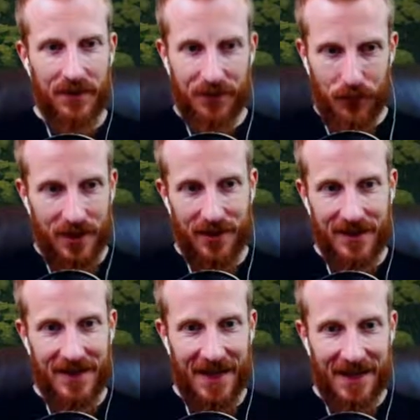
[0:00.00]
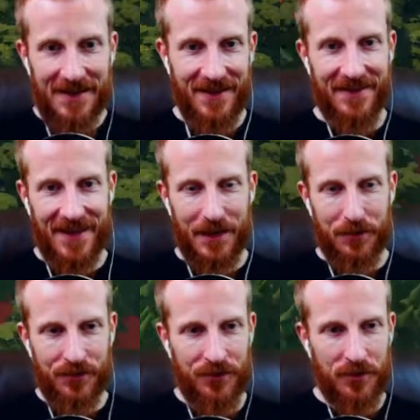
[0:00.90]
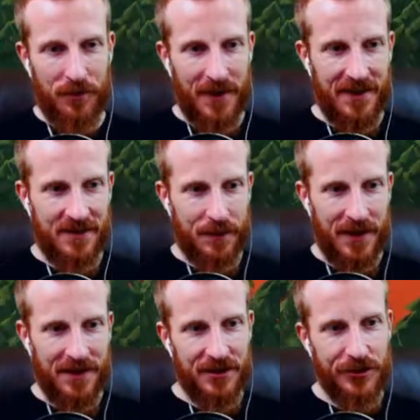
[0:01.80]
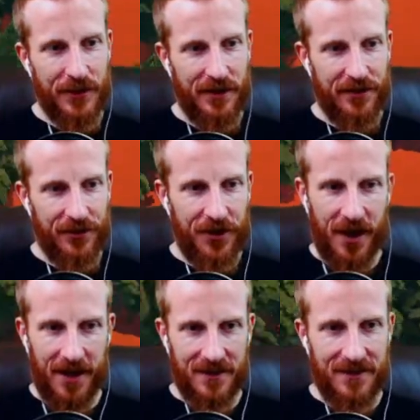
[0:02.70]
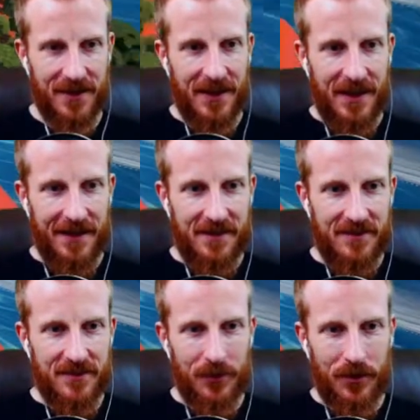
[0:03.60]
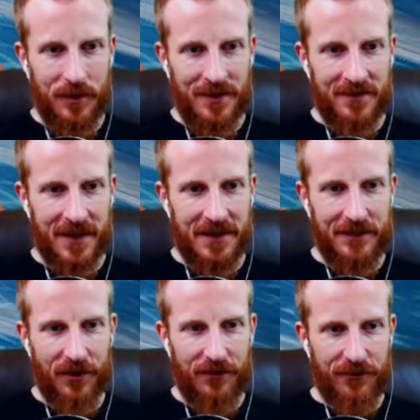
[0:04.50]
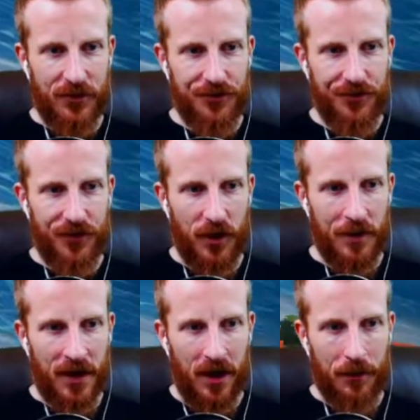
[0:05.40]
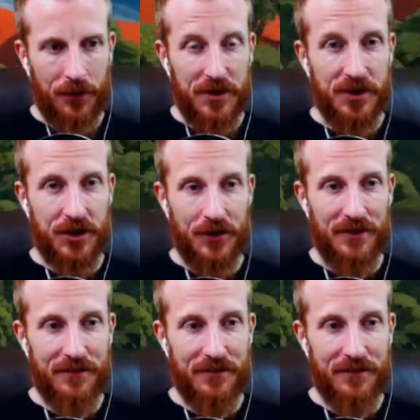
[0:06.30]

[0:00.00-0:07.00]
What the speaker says: we ended the episode by expanding to a third hex, and this is going to be the site of our first farming operation. We